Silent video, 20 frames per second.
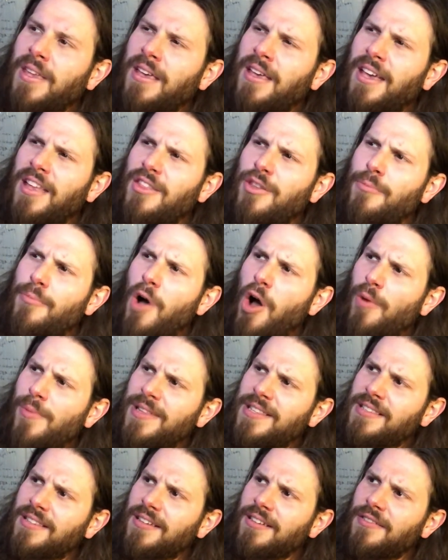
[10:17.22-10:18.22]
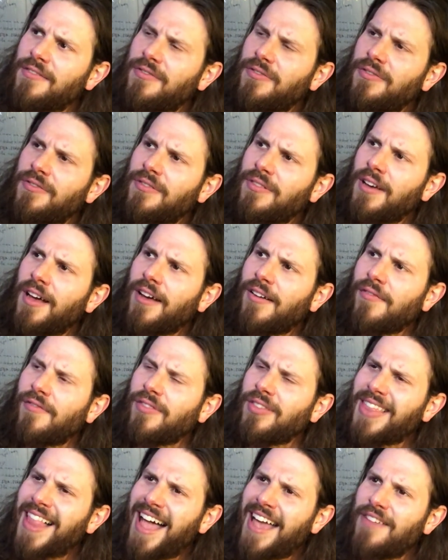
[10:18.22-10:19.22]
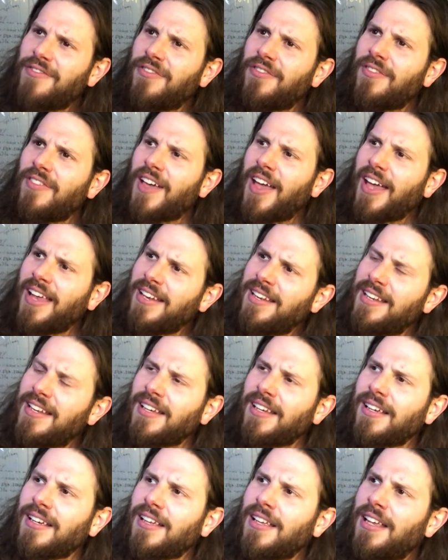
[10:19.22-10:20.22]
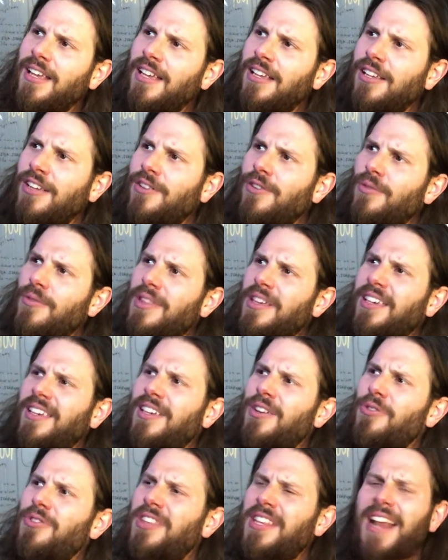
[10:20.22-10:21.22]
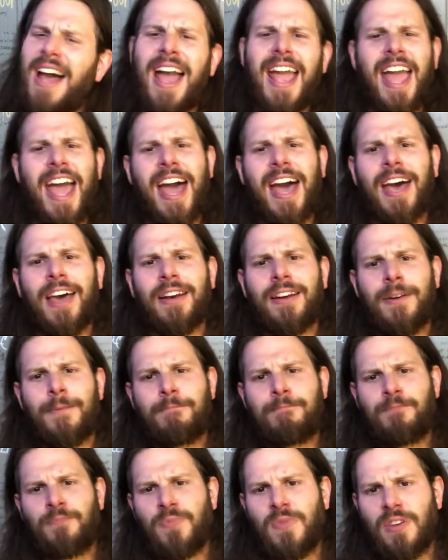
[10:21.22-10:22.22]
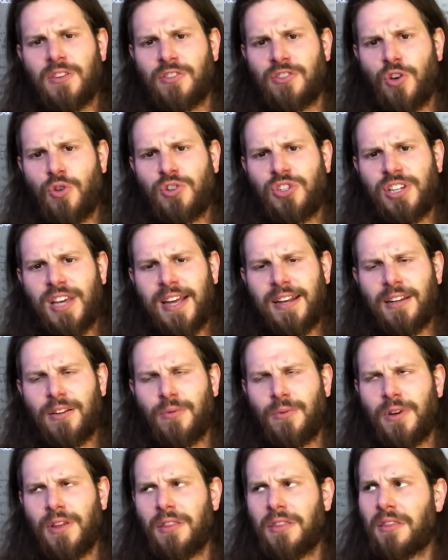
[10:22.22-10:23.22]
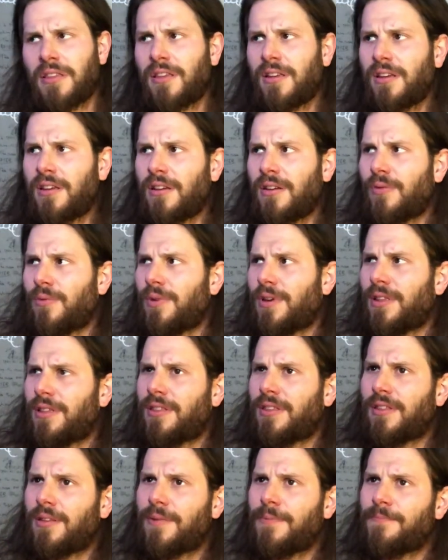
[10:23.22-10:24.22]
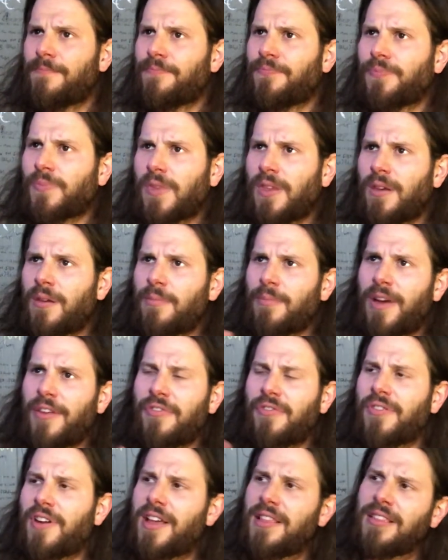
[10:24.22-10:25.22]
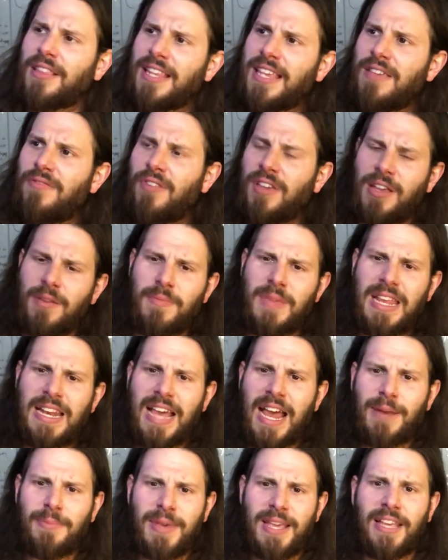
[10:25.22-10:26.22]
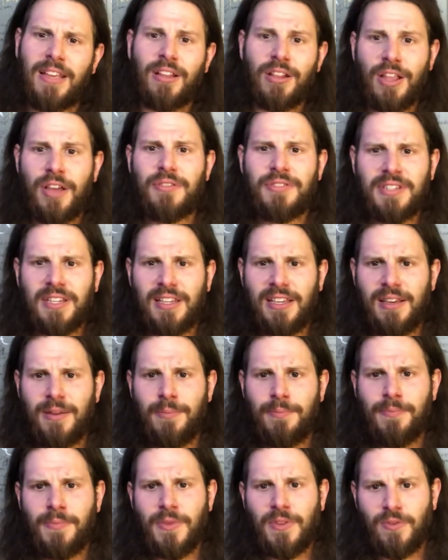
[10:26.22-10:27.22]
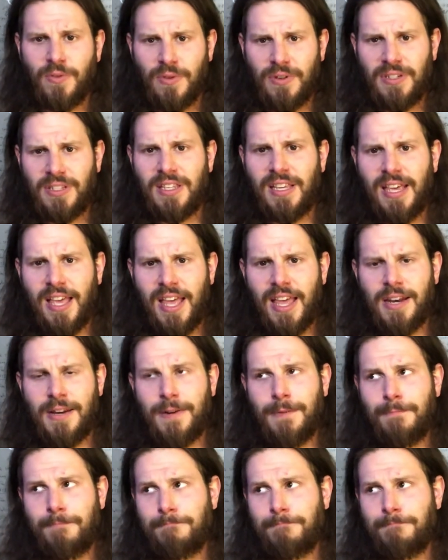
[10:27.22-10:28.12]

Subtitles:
the moments of life ending, the guilt that I had associated with my friend leaving and me not being close to him towards the end.